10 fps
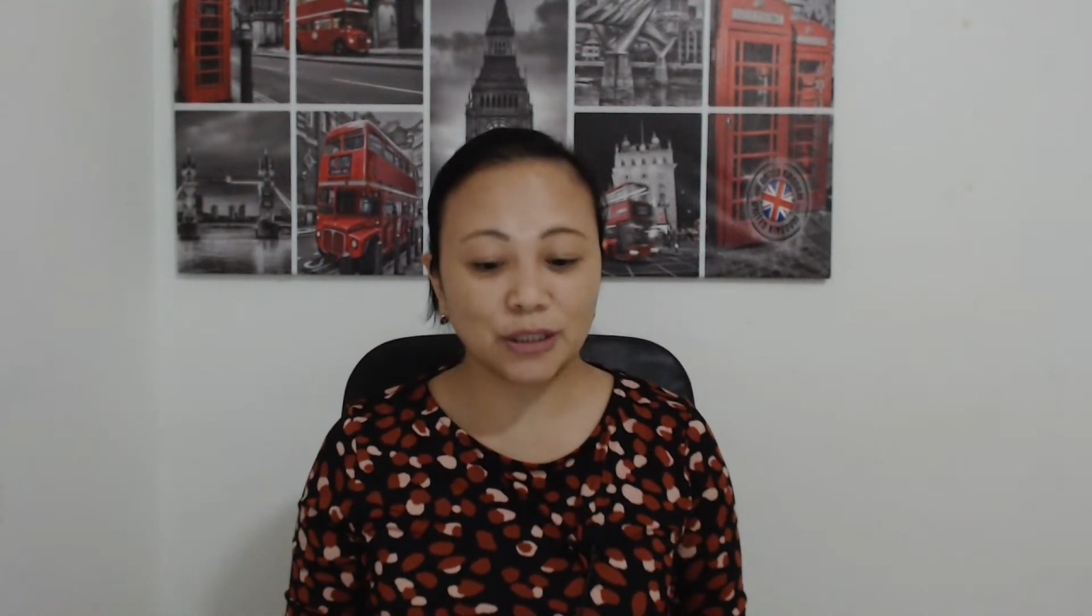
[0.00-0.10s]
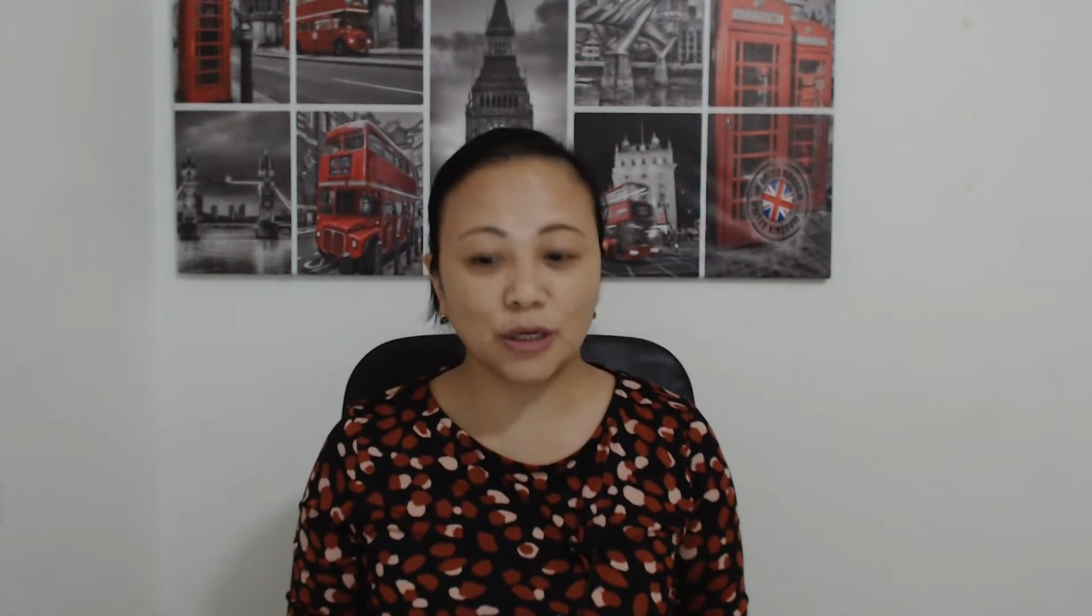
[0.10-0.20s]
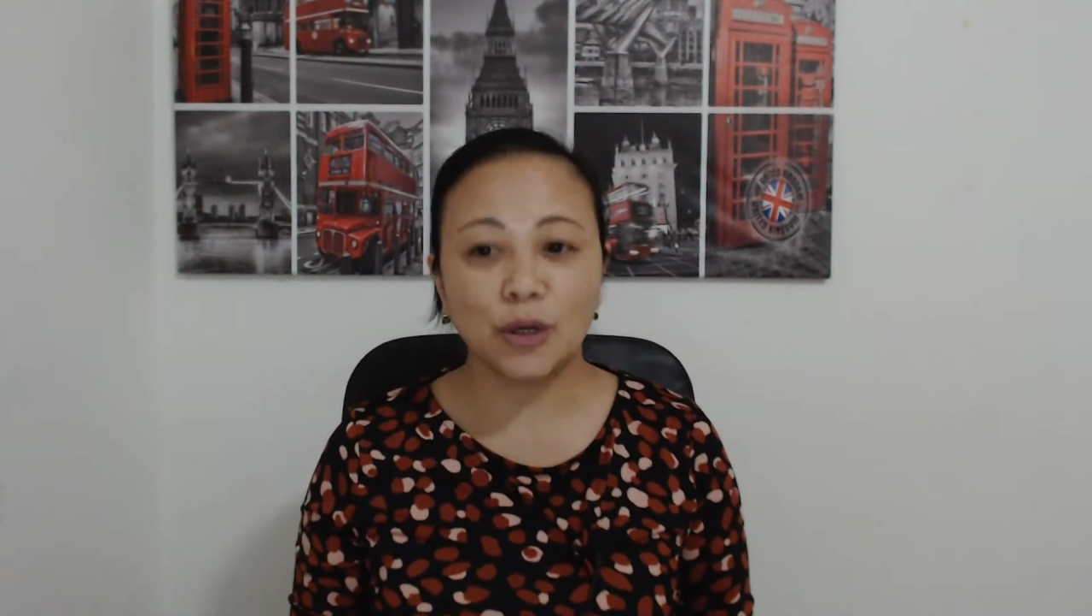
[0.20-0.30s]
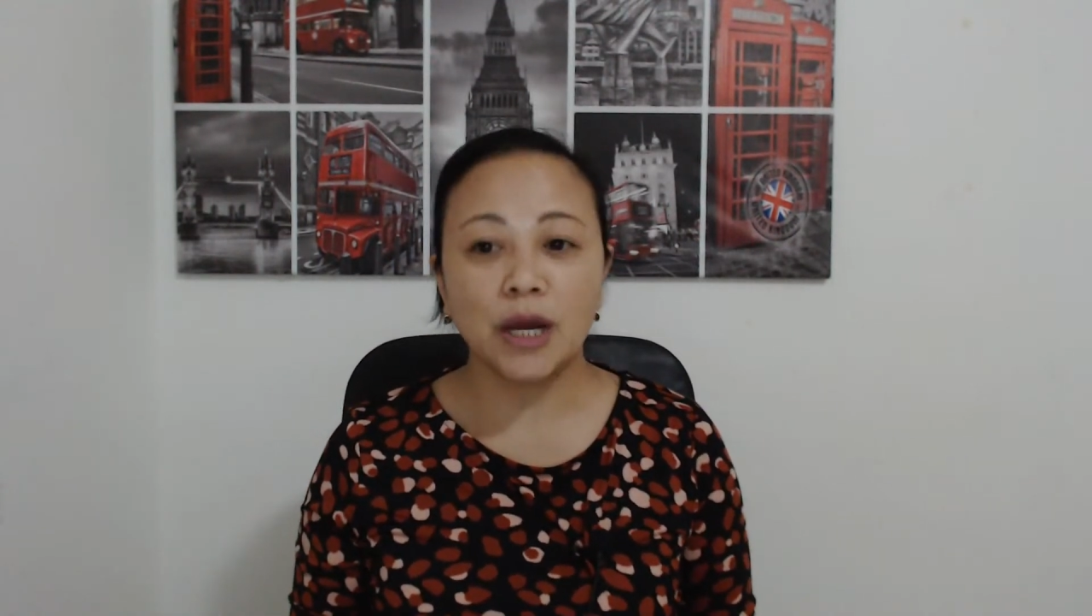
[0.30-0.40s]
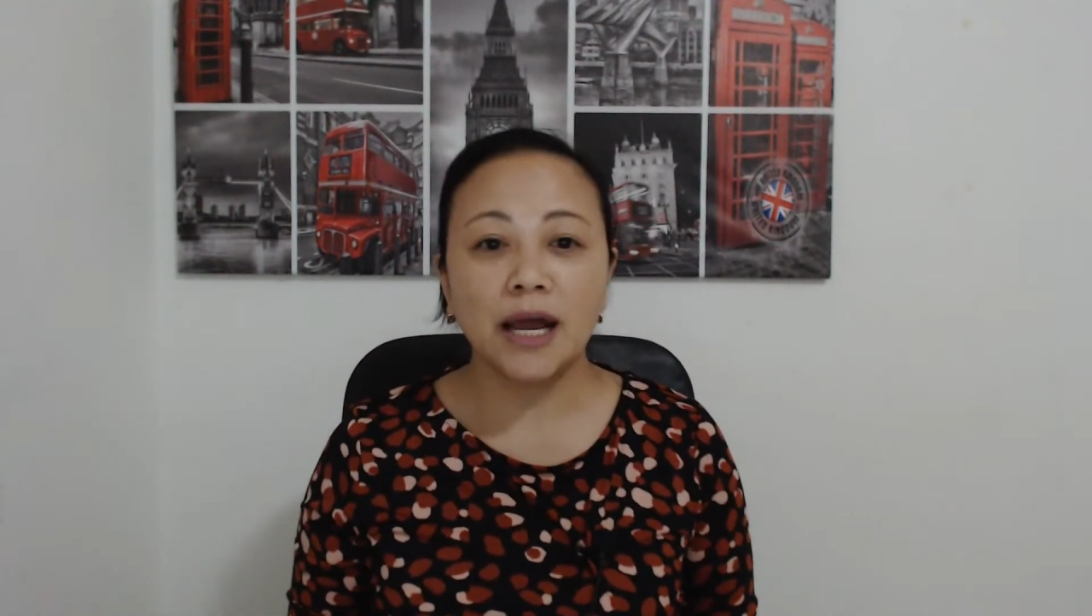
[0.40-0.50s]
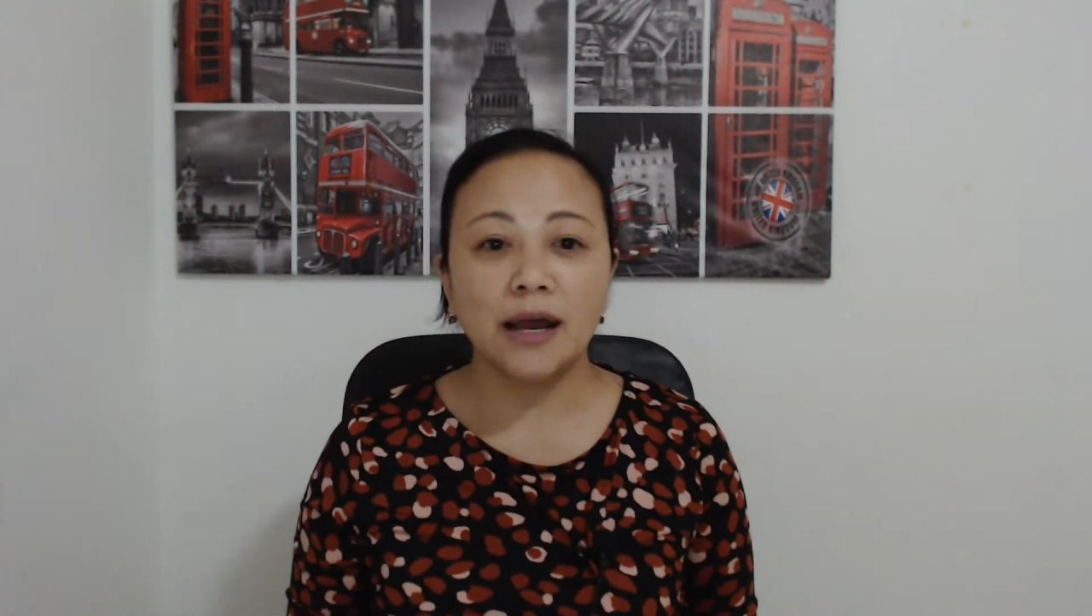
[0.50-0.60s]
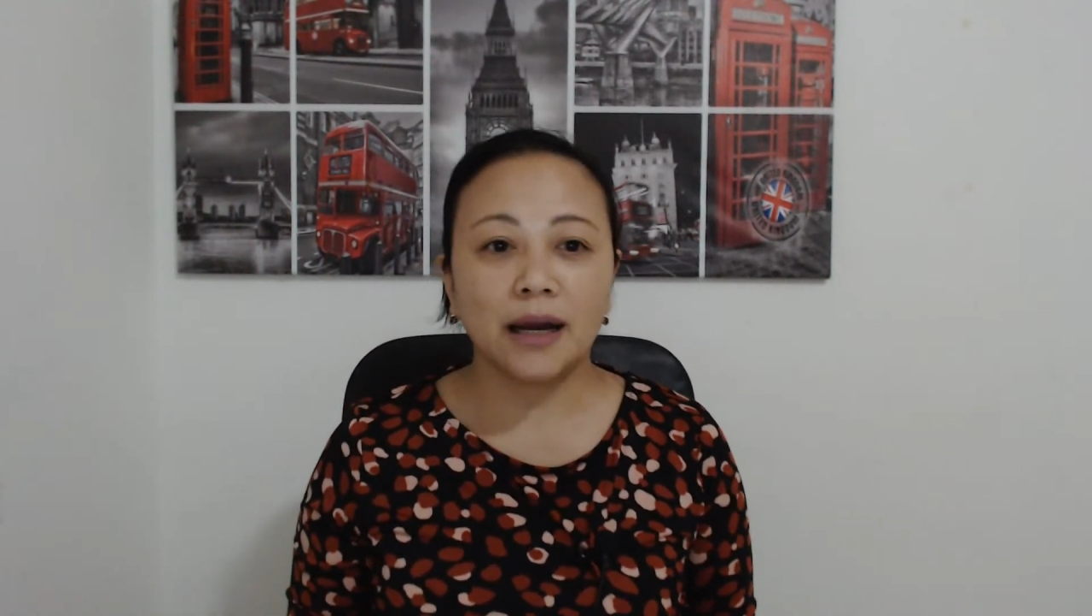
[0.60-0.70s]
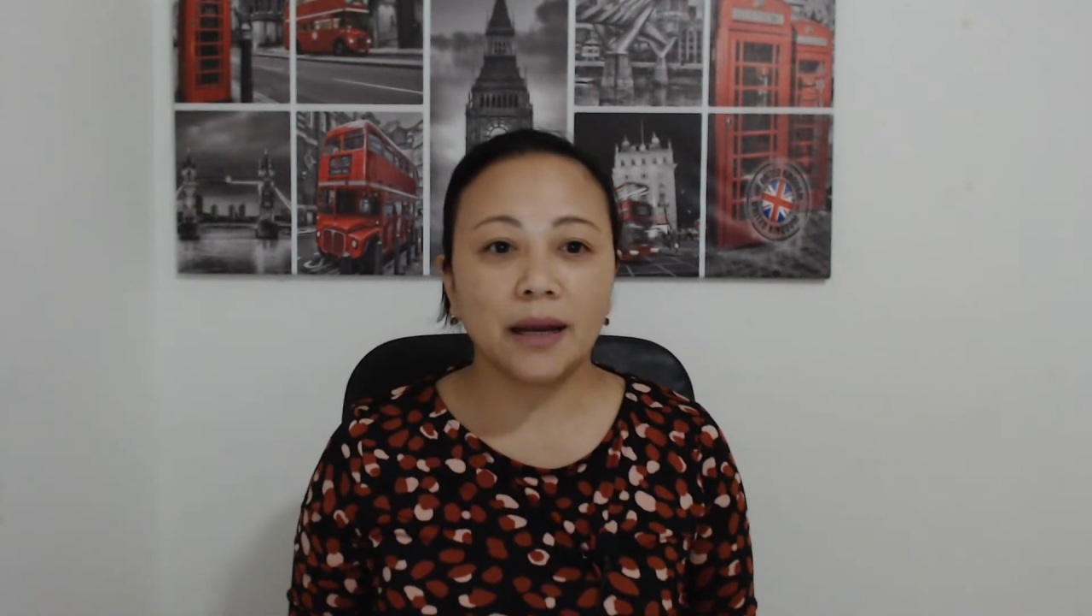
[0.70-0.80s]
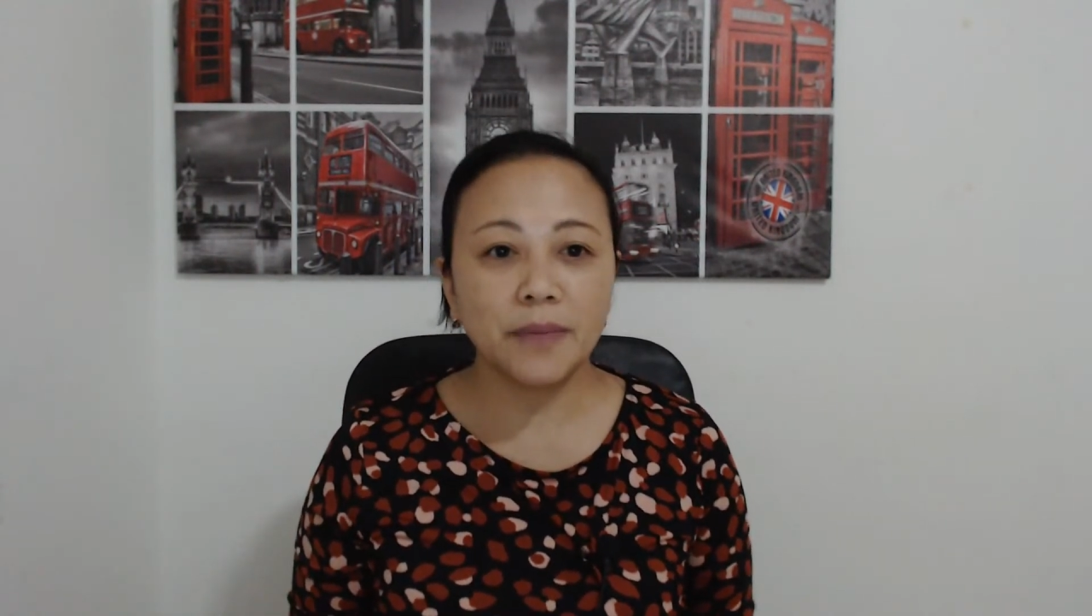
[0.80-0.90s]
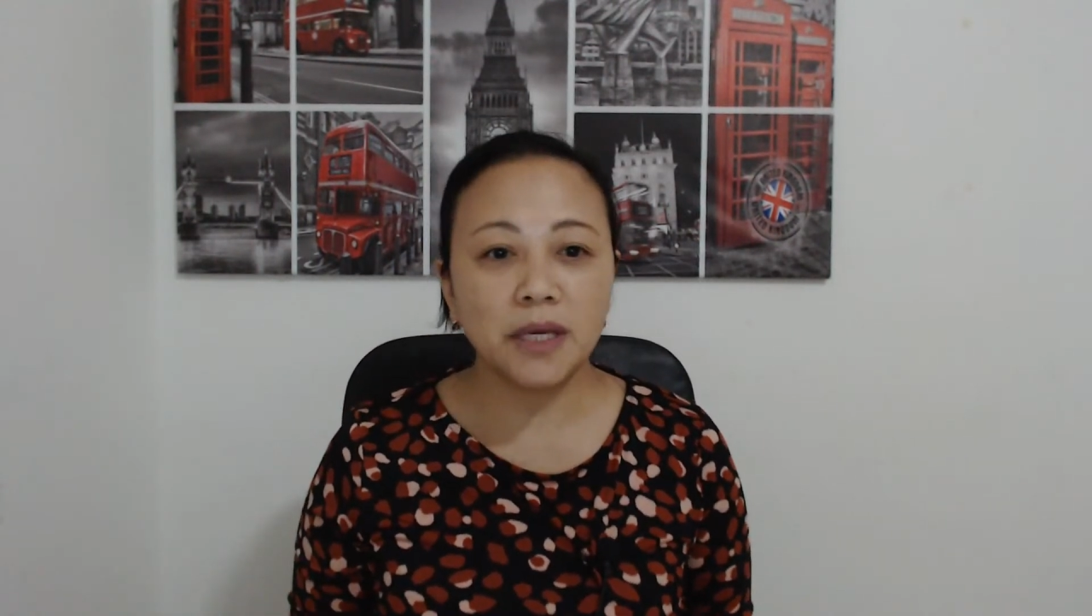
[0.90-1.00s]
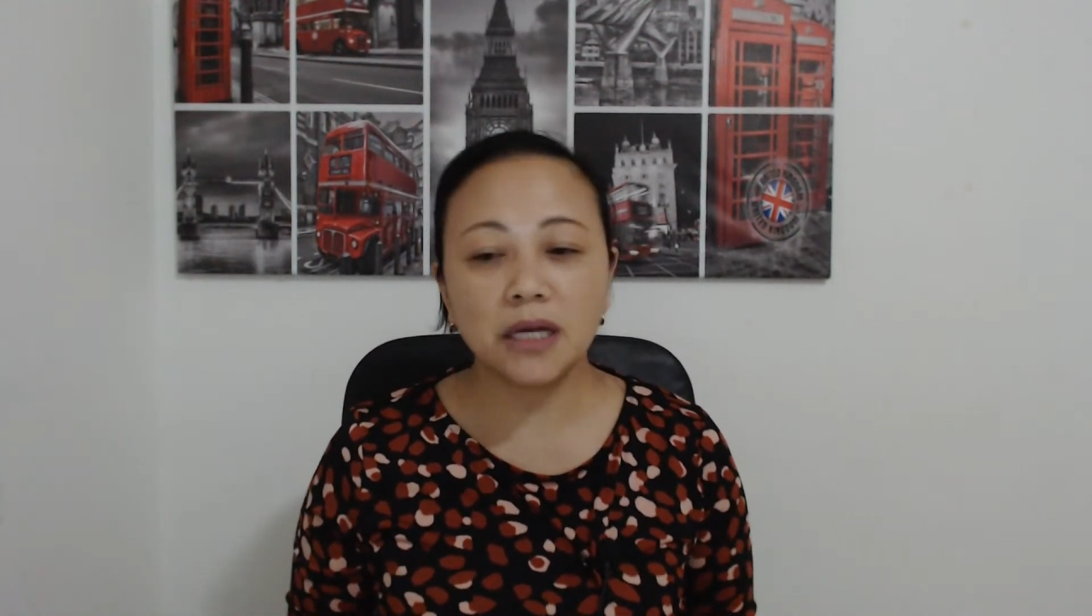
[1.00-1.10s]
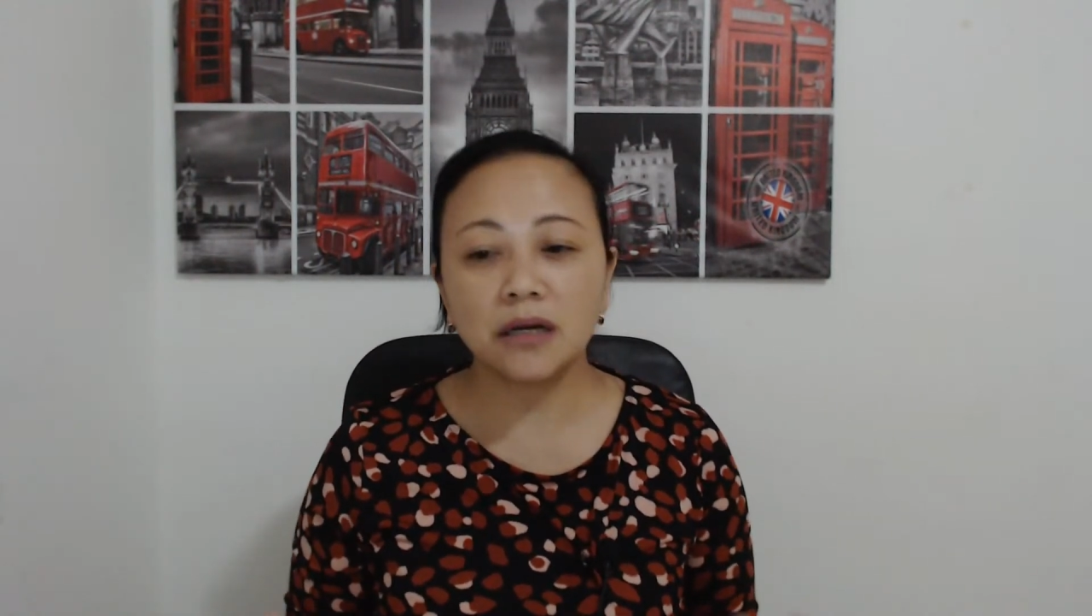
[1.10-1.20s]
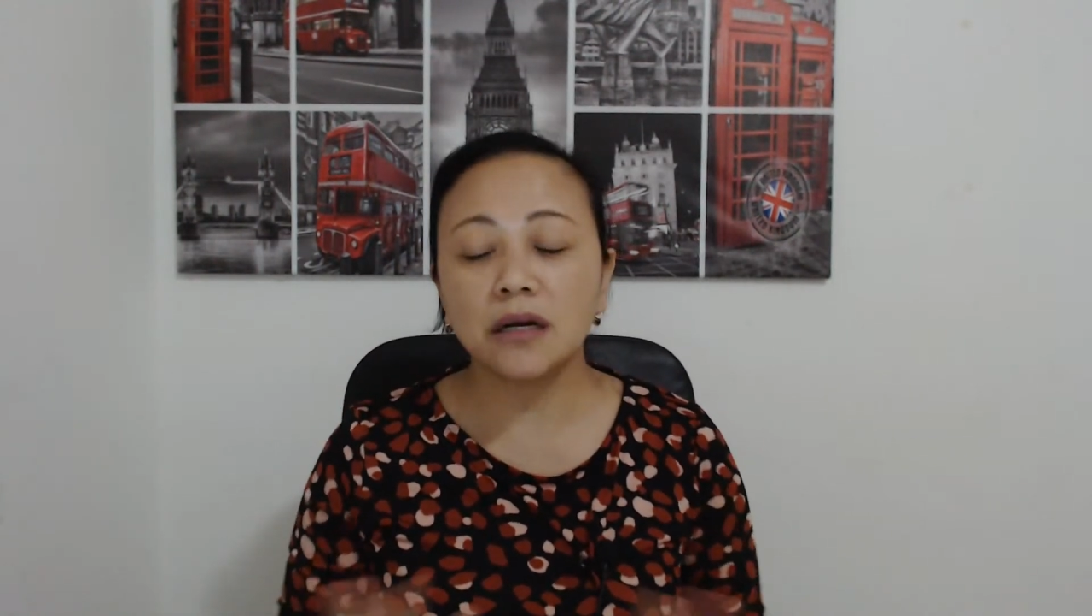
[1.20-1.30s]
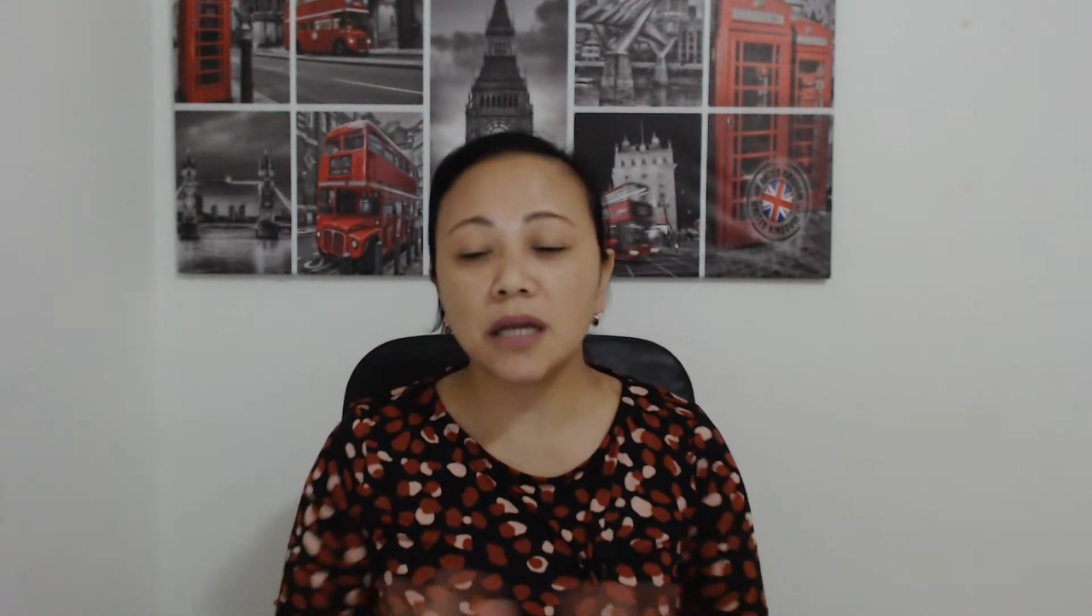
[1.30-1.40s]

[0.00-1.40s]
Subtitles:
So I'm here